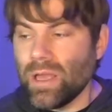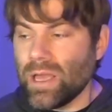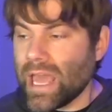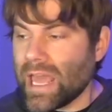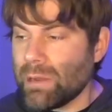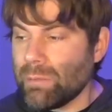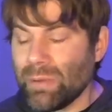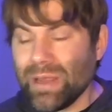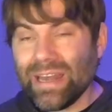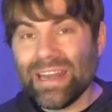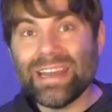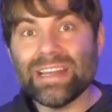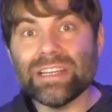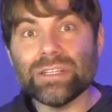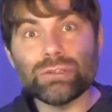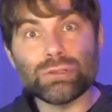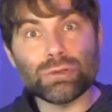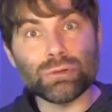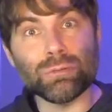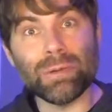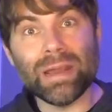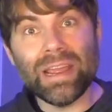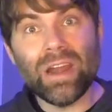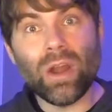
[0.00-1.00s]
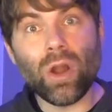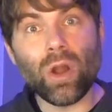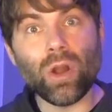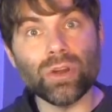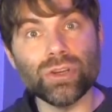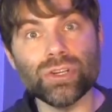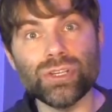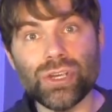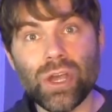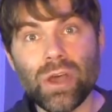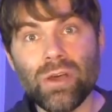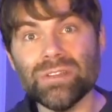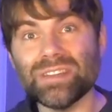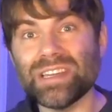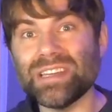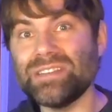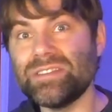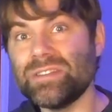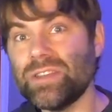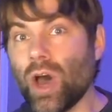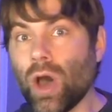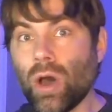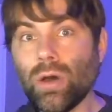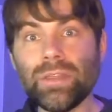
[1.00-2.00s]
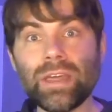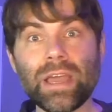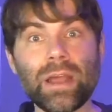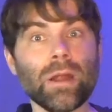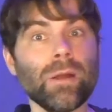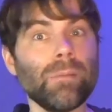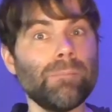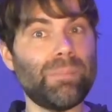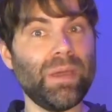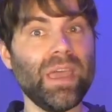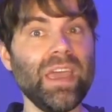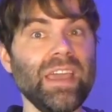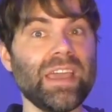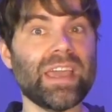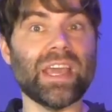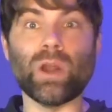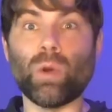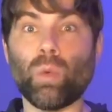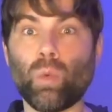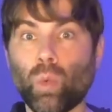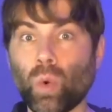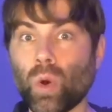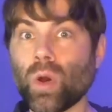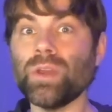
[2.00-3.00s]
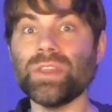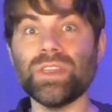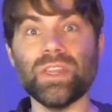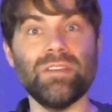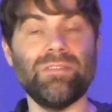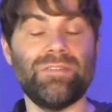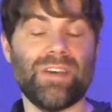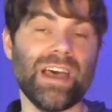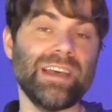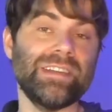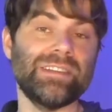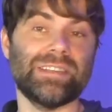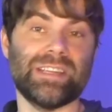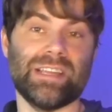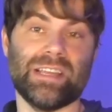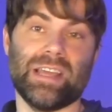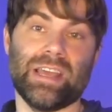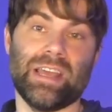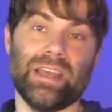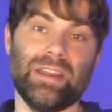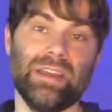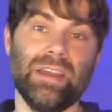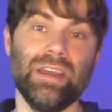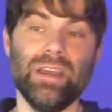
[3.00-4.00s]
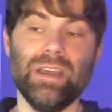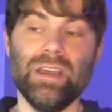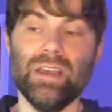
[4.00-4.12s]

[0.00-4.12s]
and we need to treat our shows as though they are big and worth investing in.